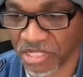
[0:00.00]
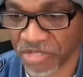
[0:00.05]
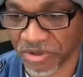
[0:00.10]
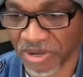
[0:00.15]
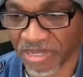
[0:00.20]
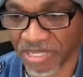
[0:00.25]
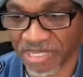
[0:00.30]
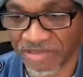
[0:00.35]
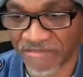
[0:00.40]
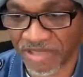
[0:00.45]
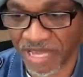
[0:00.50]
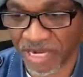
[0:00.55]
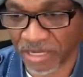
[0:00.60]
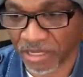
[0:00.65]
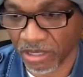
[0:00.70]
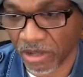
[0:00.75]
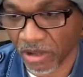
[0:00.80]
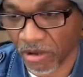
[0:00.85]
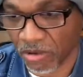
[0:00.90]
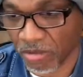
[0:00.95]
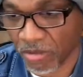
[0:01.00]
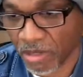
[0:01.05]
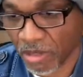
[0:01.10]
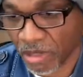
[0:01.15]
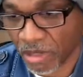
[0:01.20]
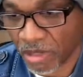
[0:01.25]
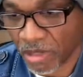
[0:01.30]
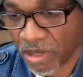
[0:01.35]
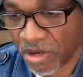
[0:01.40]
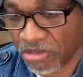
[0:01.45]
So I'll leave that alone.
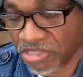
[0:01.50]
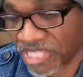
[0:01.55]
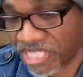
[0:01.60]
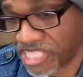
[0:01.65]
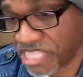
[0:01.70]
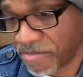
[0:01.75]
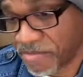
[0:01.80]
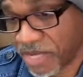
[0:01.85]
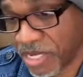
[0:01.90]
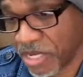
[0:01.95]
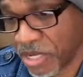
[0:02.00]
Oh, JJ may